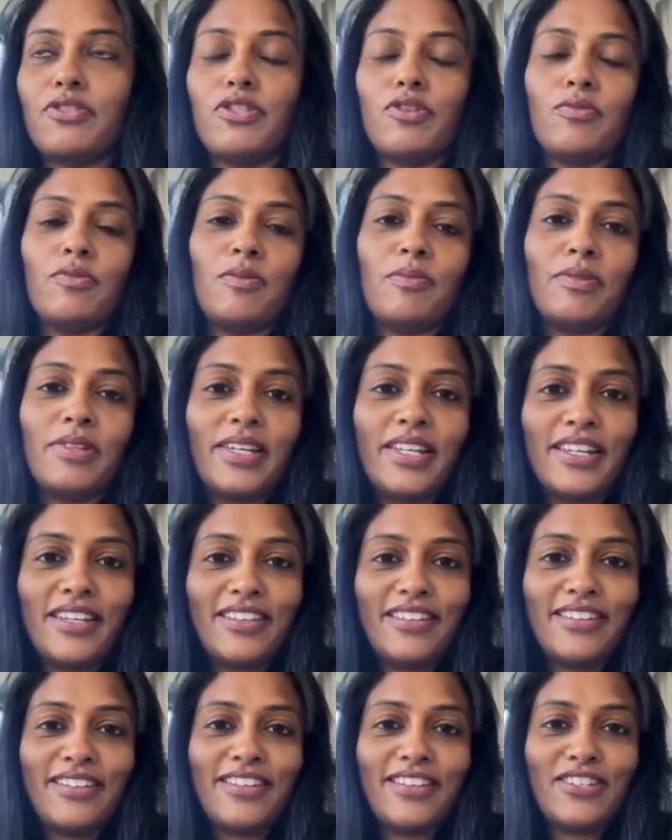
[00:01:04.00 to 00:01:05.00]

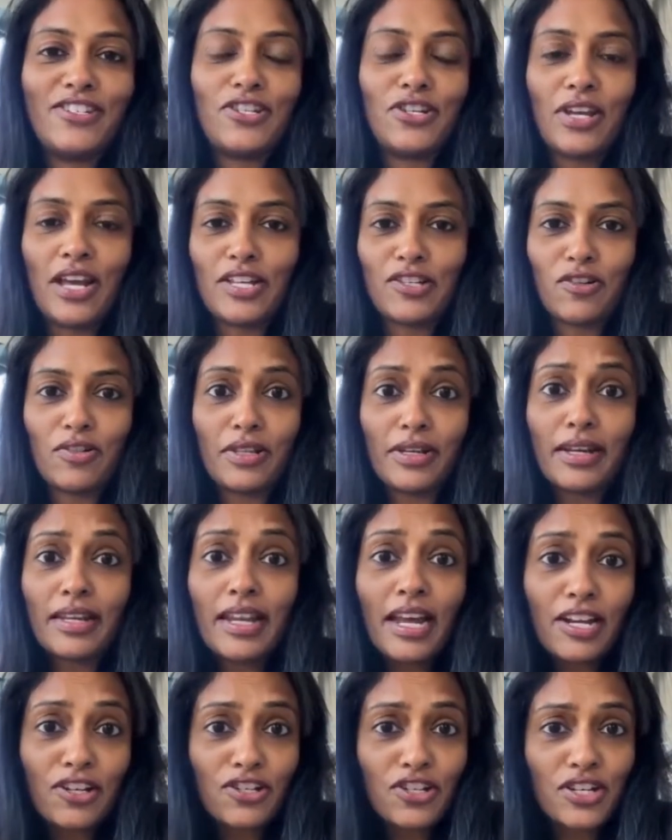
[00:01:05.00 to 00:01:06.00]
presumably she has all the
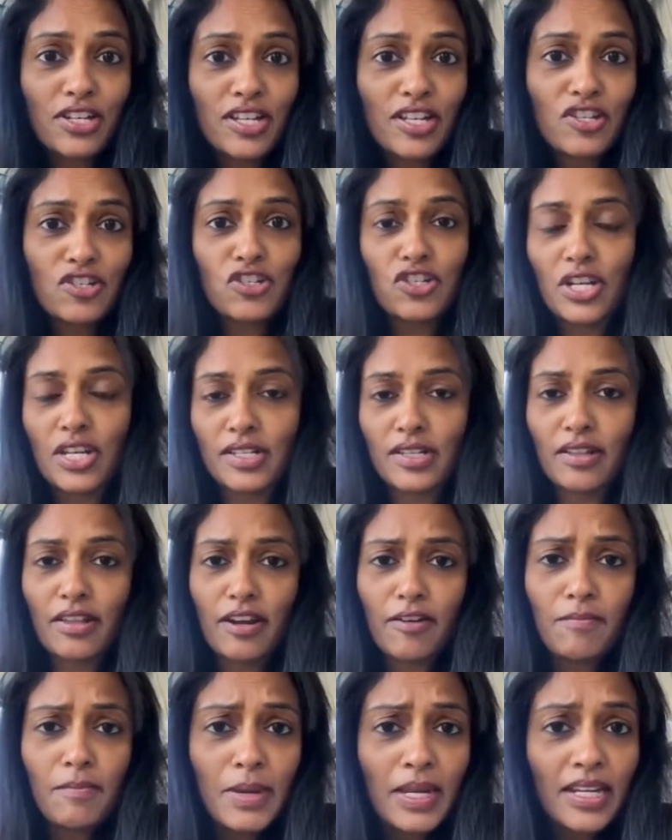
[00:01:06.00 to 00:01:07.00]
connections. She has a
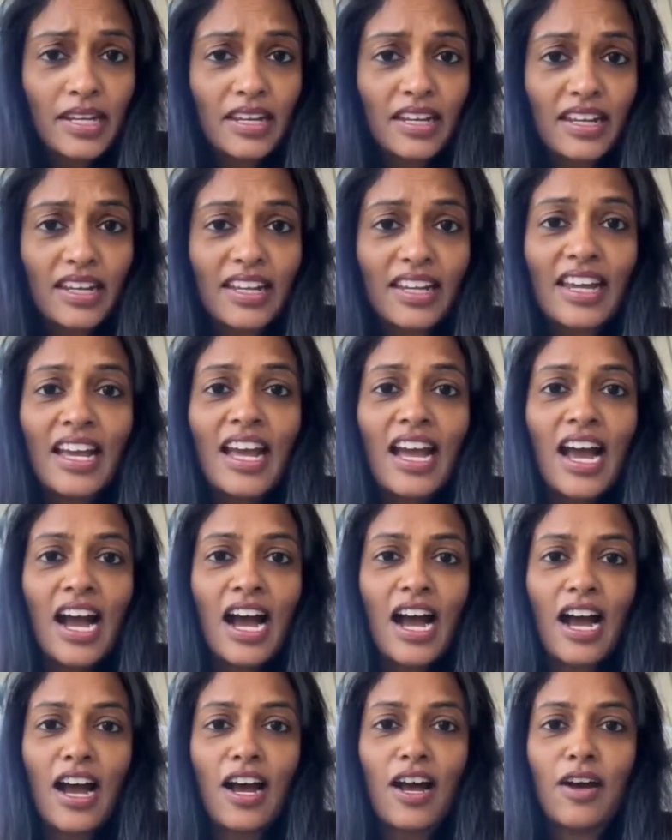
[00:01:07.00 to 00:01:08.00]
lot of money.
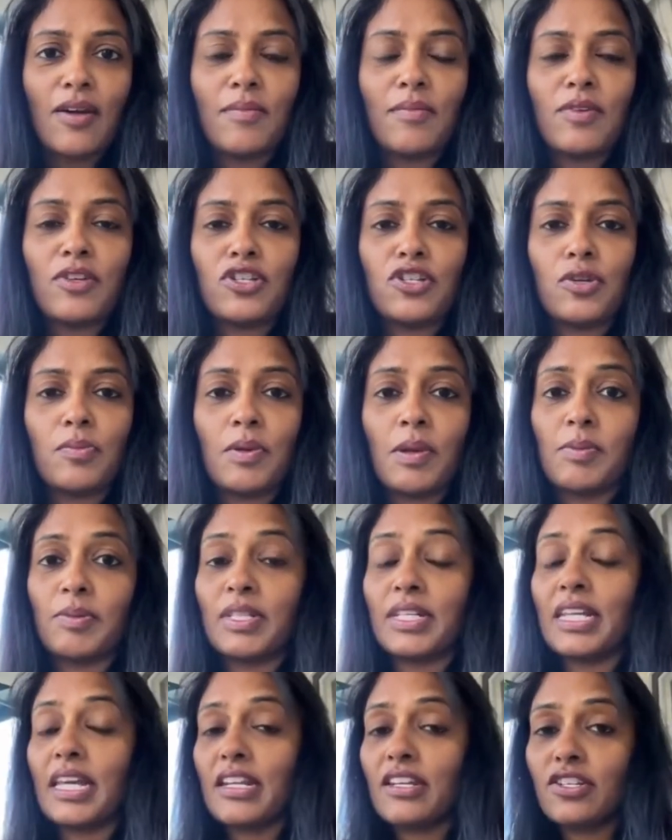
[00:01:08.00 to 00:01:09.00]
Um, she'd be
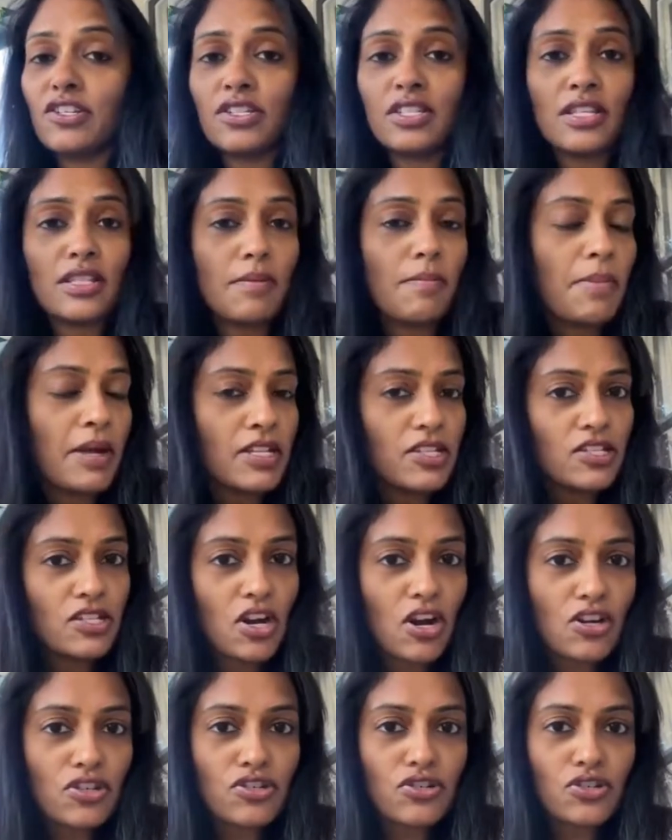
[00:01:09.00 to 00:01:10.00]
able to get in to see the
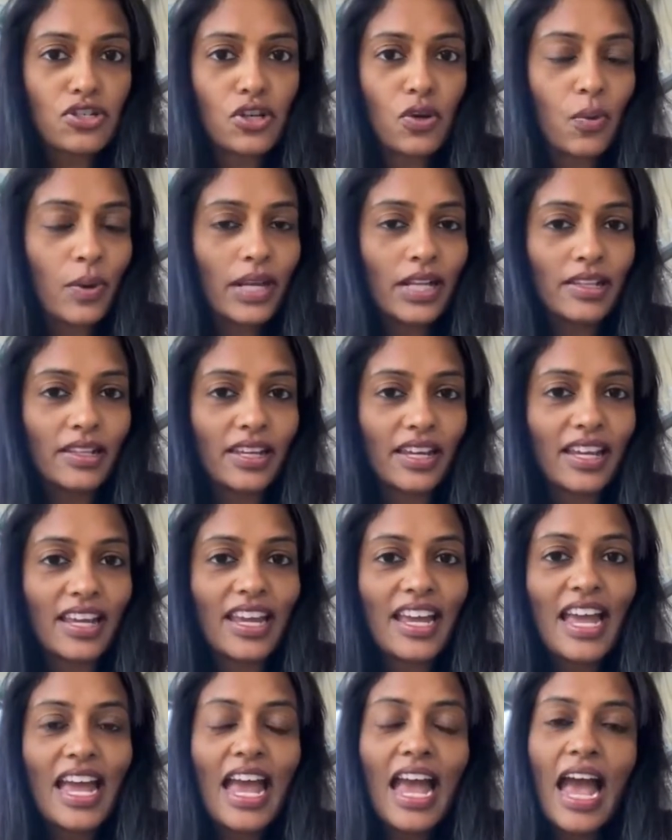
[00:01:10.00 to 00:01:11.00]
best doctors
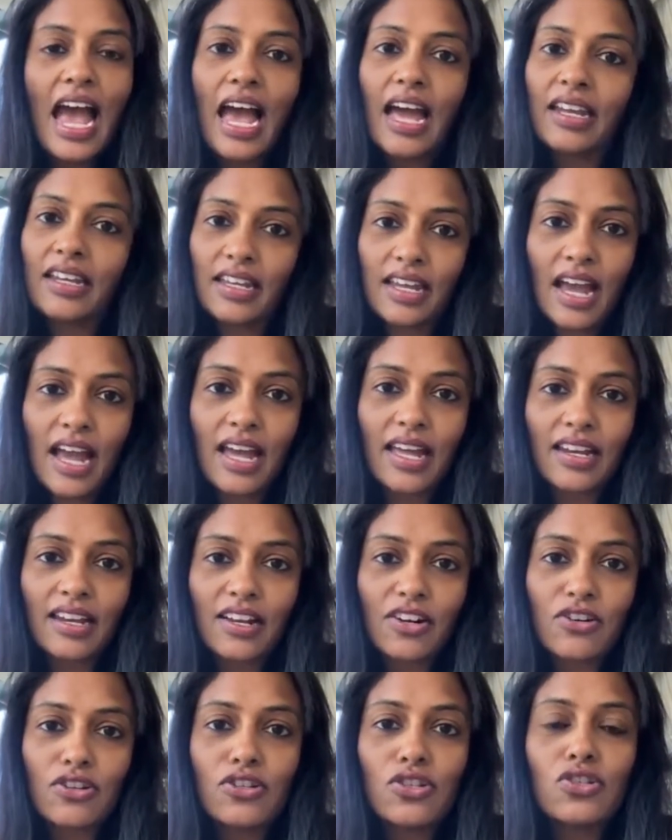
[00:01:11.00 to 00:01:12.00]
quickly, and yet
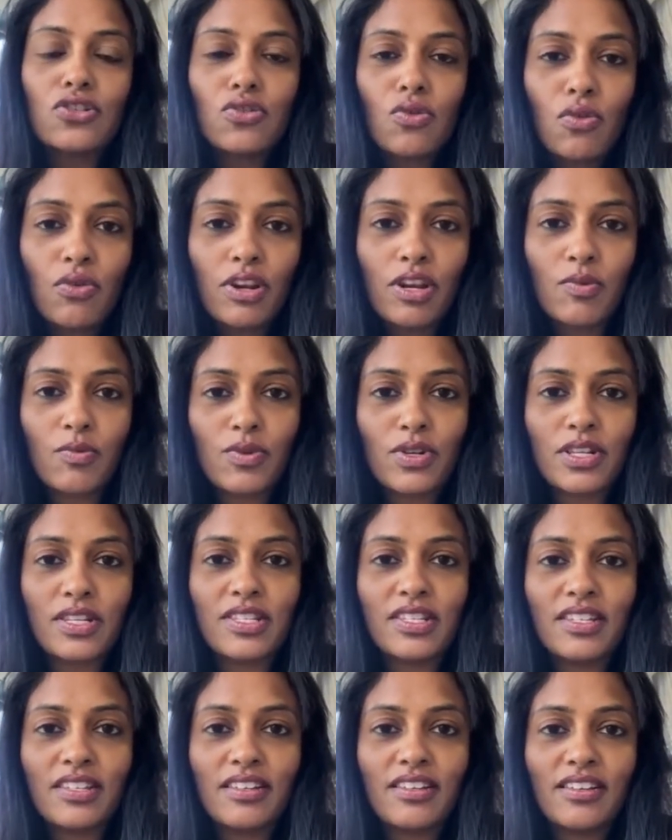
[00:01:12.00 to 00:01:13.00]
her story
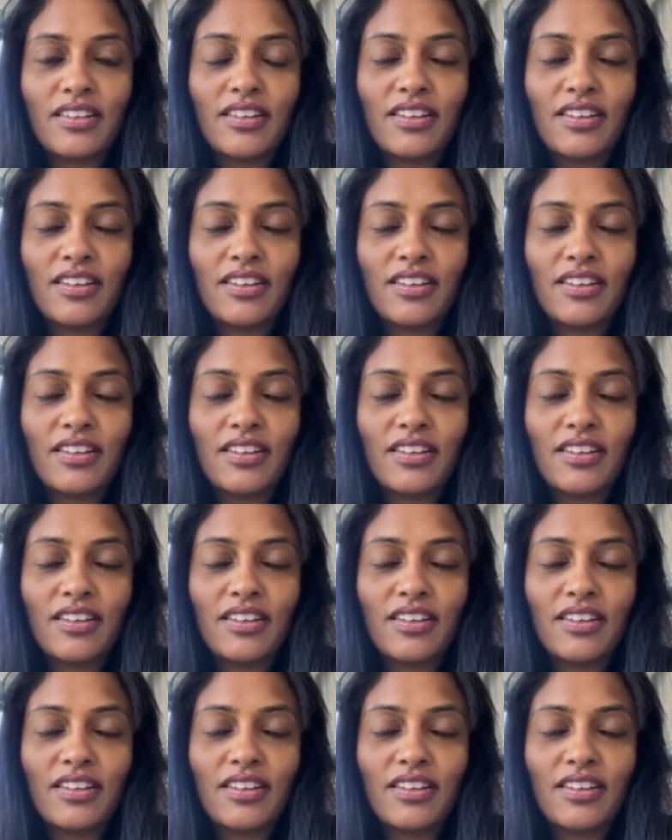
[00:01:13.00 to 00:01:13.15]
was